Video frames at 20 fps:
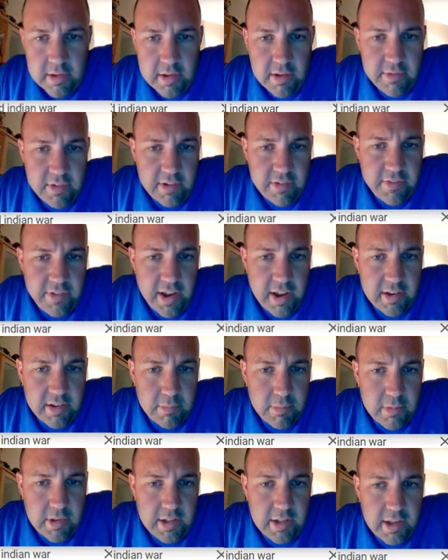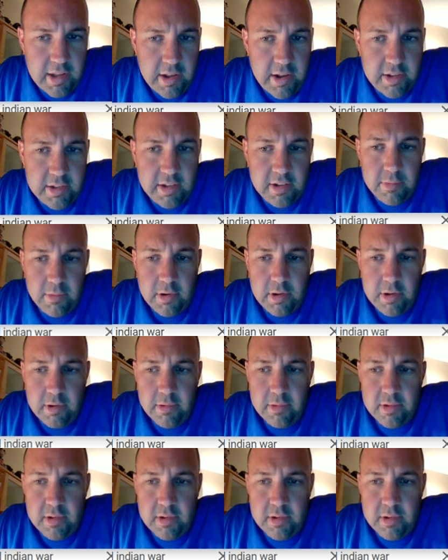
See if we can find some detail on this one.